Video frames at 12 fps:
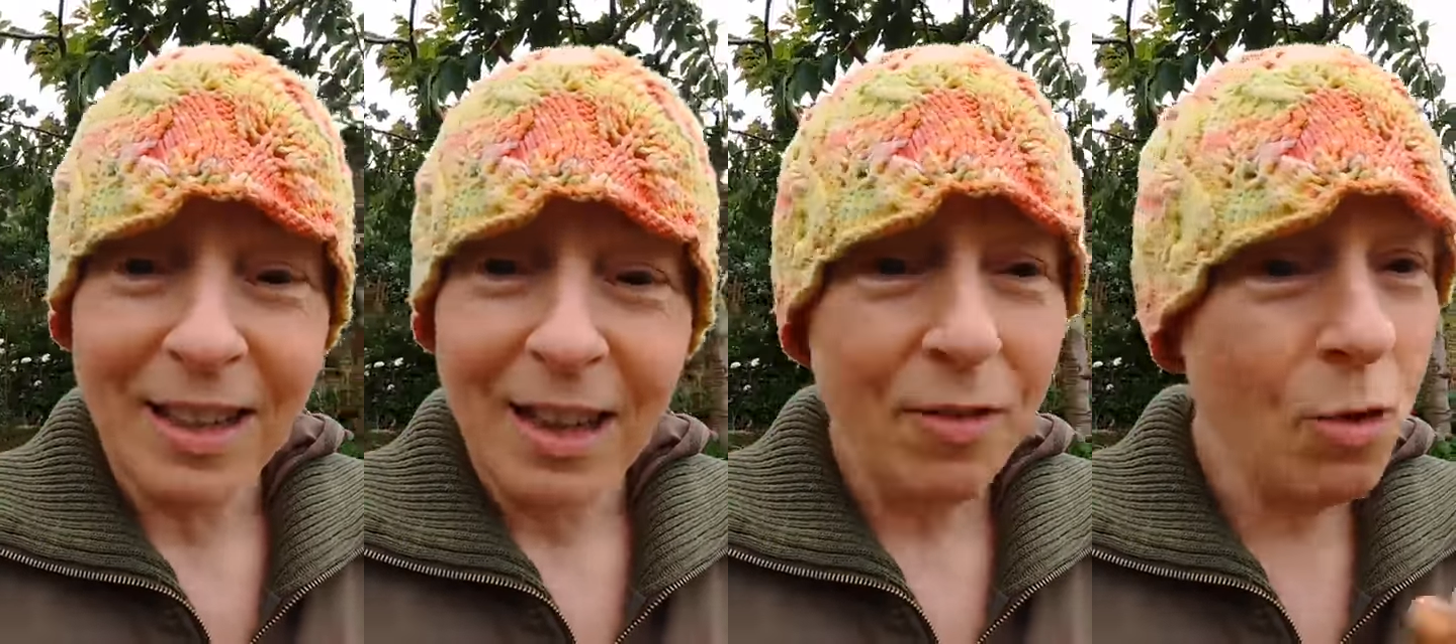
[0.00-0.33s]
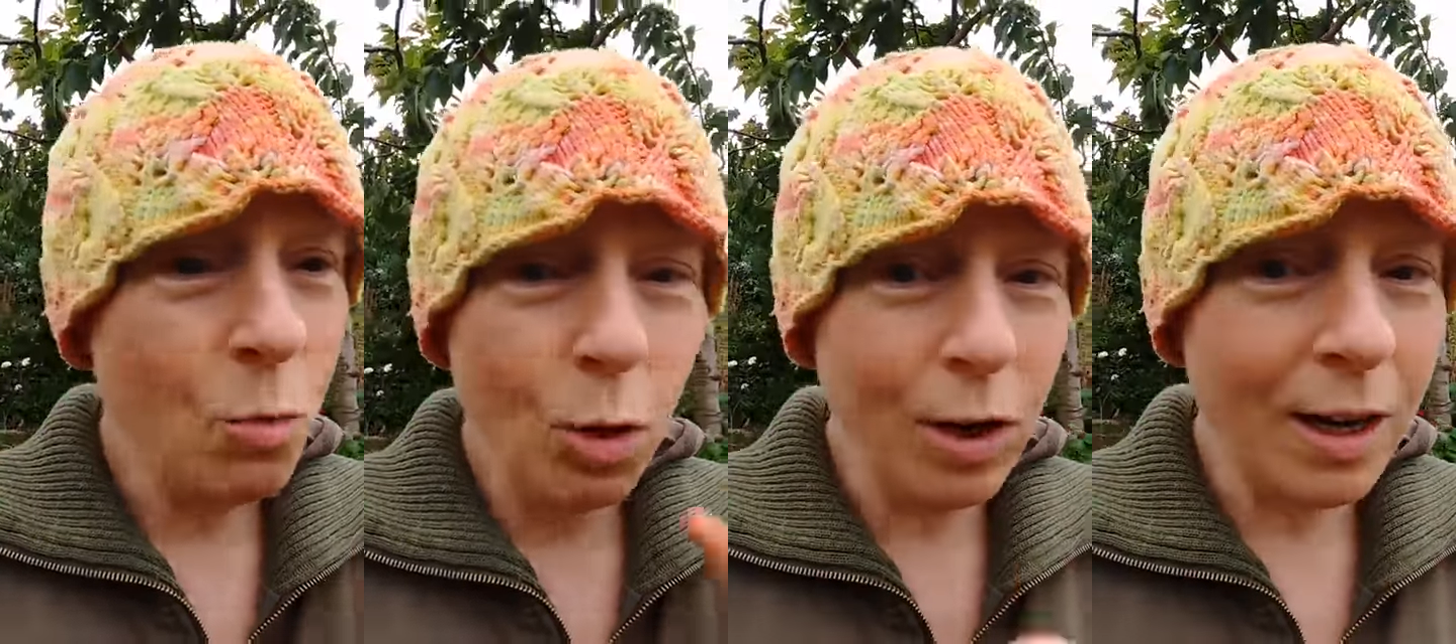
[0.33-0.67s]
If
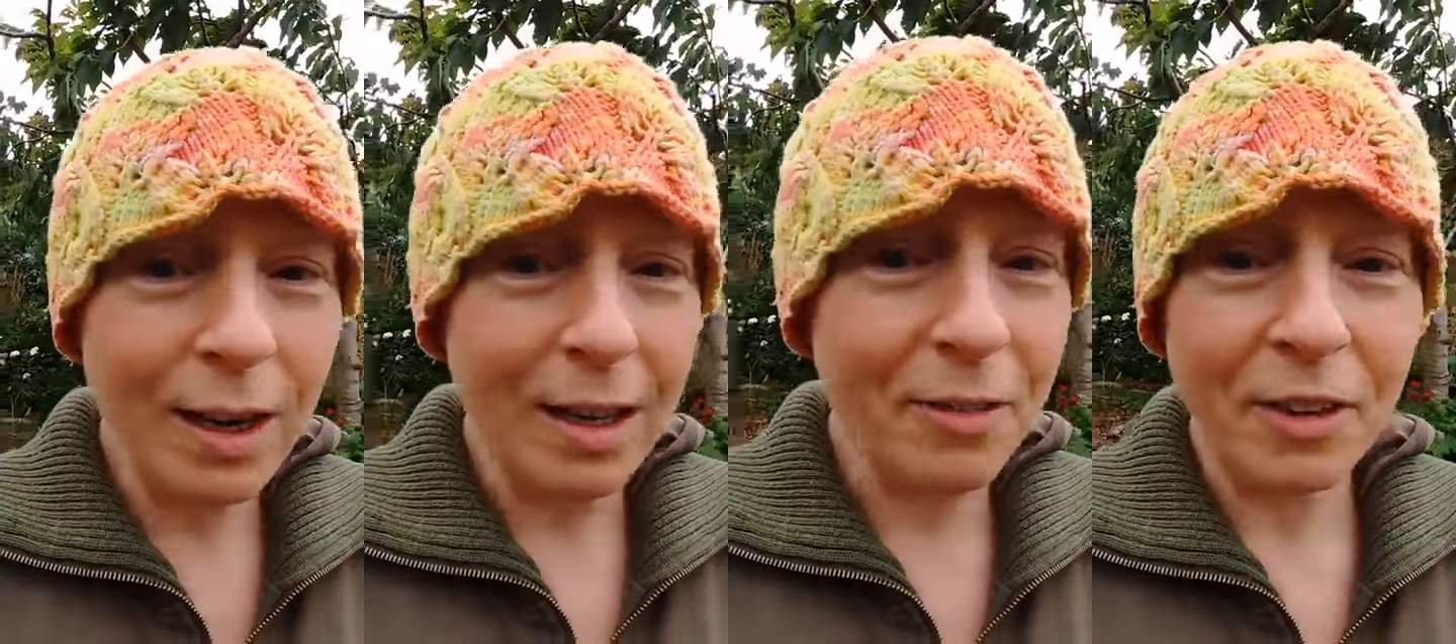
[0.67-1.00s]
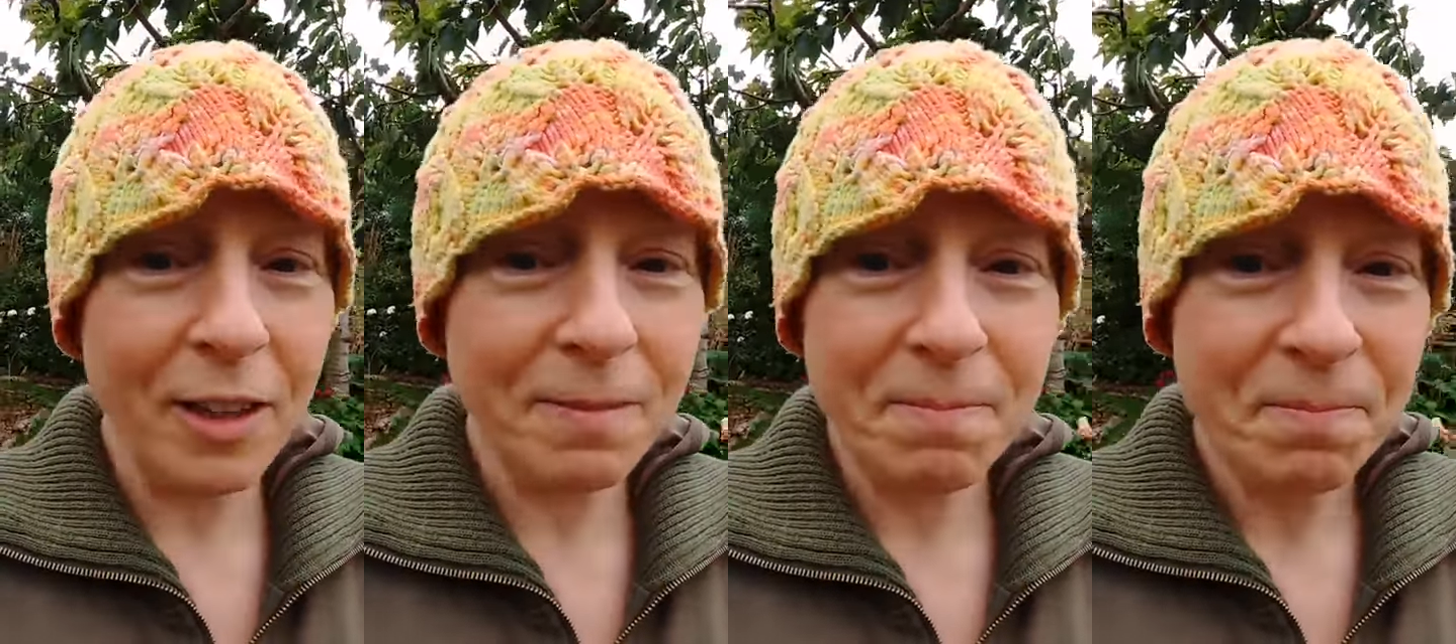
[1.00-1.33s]
you want to leave
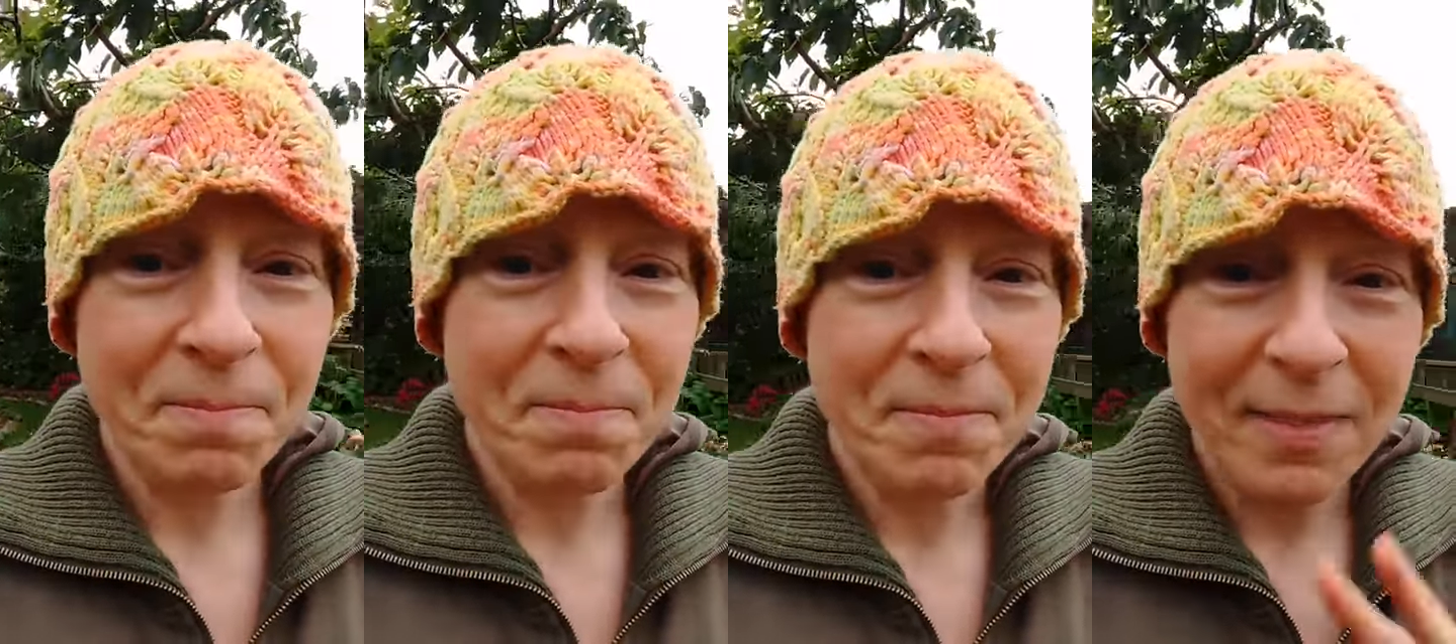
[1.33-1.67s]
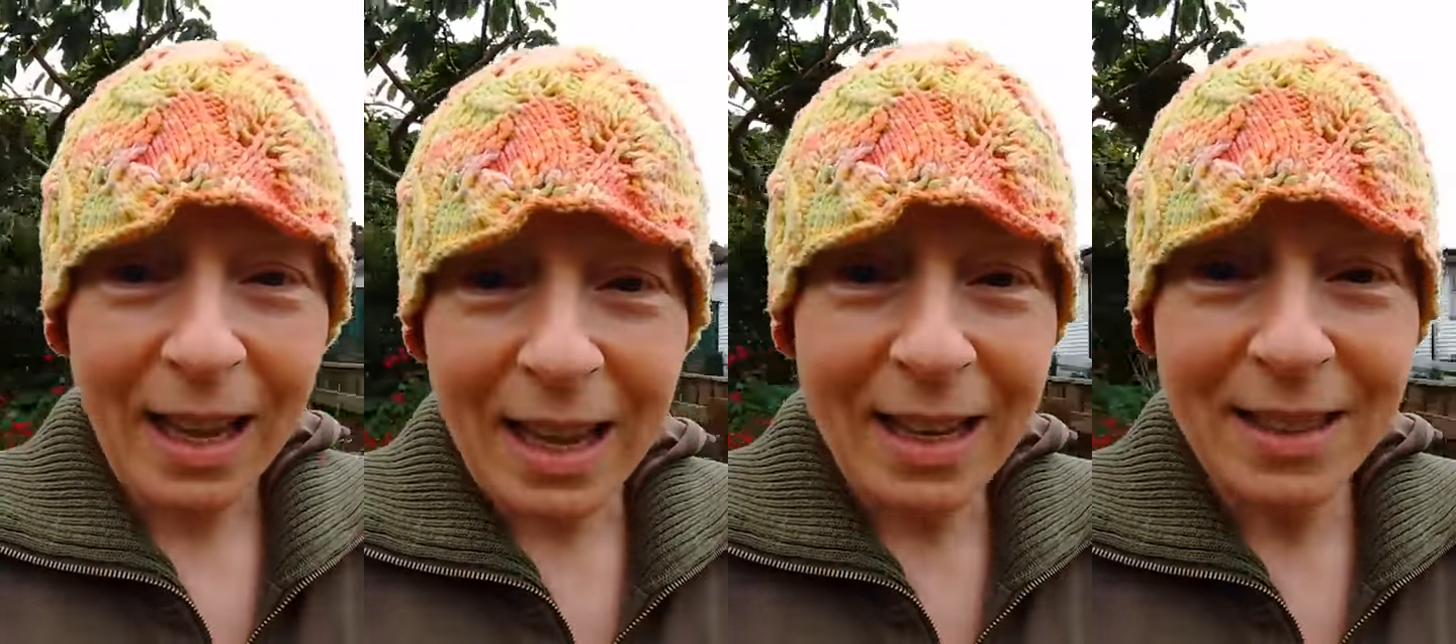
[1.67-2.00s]
it
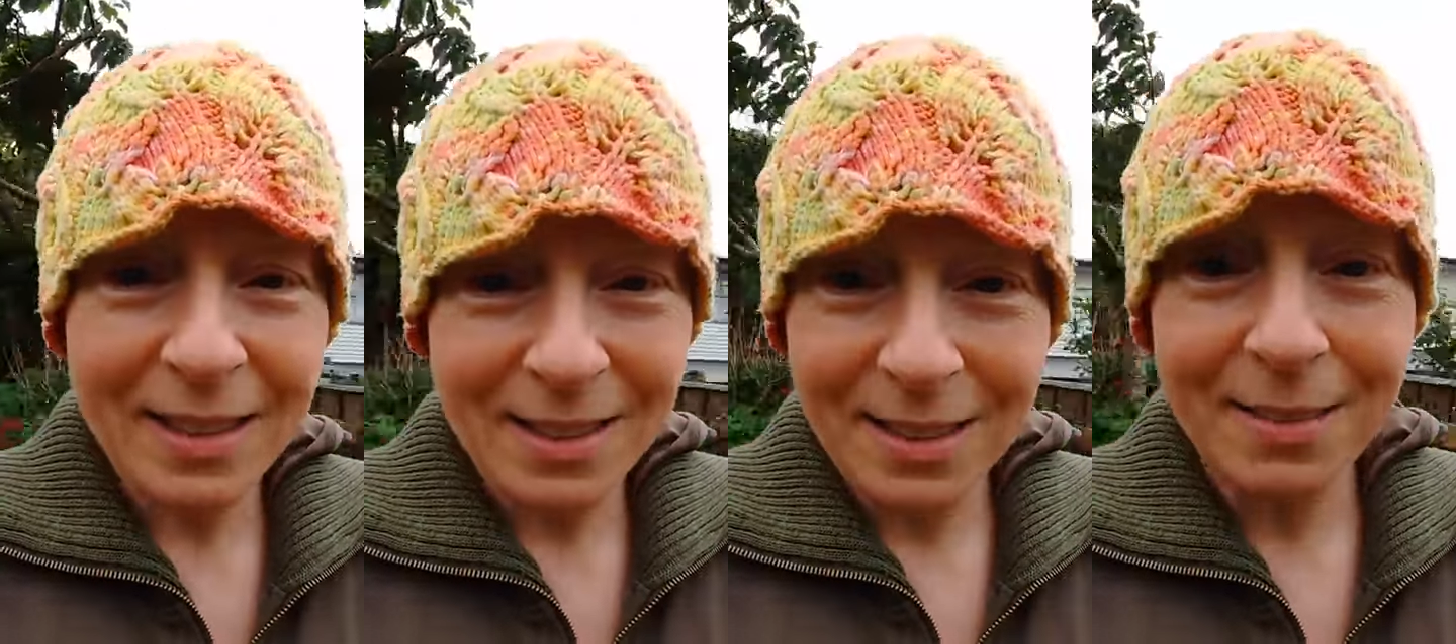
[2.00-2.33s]
and